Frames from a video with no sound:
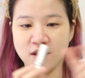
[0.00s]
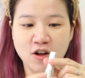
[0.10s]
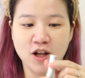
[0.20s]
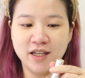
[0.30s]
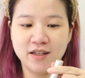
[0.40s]

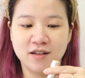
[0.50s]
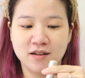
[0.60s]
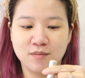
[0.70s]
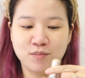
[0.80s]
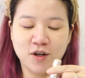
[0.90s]
solid
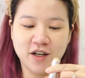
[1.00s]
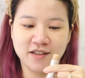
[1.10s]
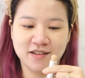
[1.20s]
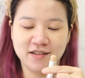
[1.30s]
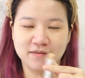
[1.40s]
part.
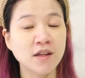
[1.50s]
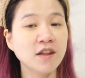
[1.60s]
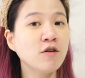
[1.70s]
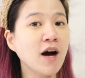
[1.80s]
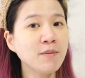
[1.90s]

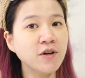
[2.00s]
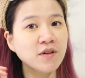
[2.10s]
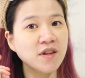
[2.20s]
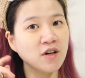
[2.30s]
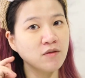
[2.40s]
So I'm going
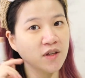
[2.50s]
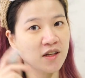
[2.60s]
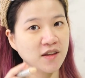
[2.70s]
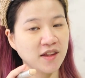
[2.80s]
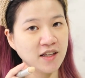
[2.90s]
to start with
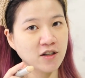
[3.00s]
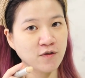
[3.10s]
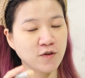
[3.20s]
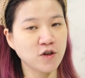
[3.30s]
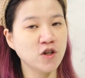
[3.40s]
concealer
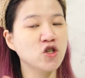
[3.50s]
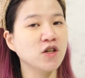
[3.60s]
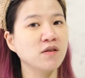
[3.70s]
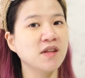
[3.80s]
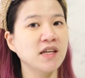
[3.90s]
first
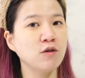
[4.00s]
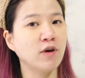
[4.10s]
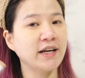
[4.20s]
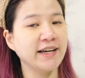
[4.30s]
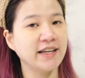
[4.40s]
just to see
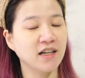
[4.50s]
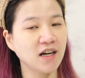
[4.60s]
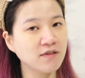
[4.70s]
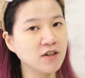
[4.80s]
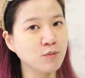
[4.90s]
what I can
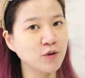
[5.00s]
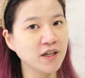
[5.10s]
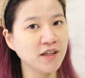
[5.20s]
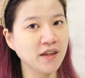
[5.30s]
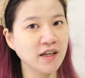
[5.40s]
cover up with
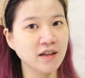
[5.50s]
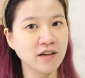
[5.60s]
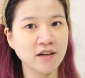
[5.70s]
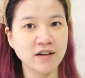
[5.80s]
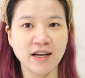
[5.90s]

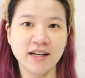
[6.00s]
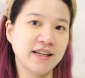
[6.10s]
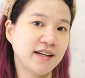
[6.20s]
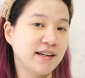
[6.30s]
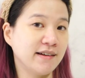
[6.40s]
concealer, and
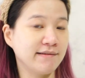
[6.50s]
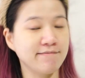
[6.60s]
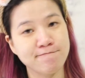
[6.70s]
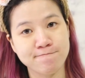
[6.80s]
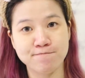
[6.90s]
then
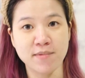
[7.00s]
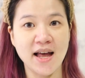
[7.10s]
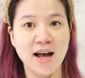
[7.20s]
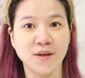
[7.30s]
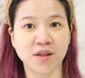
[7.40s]

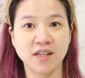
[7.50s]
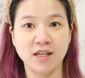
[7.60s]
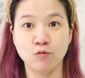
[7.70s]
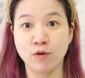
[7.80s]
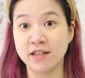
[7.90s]
I'll
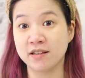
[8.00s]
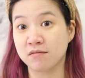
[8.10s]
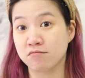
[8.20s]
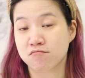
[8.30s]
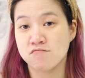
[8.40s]
see what
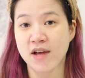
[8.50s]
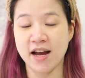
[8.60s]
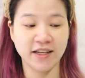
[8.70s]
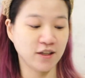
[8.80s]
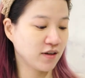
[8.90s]

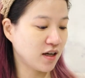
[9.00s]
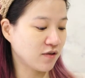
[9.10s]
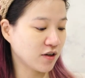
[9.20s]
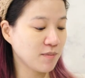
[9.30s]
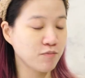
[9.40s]
I need to
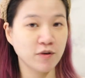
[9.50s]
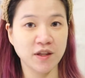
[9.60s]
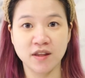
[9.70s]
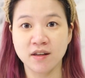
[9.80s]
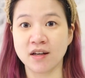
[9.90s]
cover up
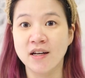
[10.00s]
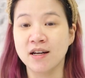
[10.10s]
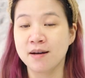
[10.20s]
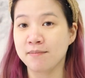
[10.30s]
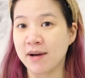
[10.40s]
with
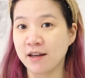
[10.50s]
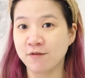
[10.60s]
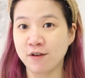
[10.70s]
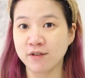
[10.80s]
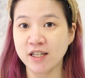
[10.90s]
my
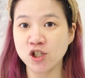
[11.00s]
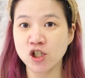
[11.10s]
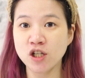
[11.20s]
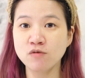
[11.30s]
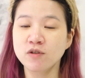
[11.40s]

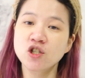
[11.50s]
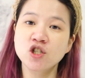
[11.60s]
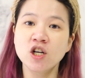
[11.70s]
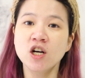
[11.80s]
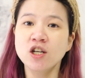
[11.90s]
foundation,
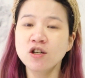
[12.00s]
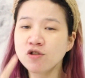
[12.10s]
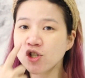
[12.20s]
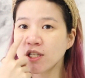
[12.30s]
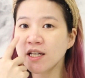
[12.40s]
which
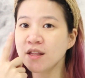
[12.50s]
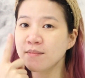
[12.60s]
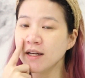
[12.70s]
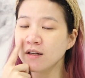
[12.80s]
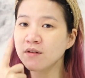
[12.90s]
usually is
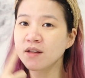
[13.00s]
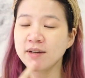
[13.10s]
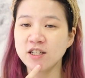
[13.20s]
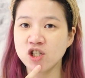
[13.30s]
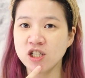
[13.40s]
my nose and
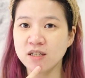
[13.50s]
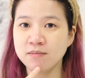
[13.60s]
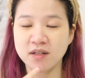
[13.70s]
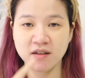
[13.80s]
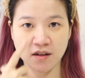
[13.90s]
my
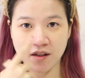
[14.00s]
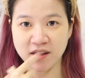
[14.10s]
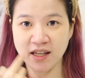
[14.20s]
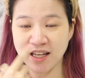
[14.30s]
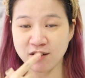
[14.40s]
chin
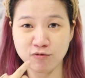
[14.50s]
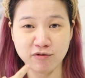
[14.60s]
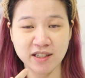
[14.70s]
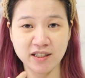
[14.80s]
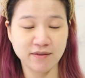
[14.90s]
because they get
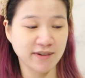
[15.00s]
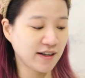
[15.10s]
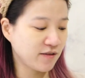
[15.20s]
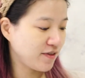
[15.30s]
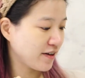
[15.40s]
really
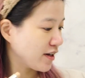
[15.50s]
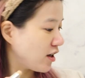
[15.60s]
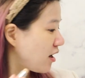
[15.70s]
red very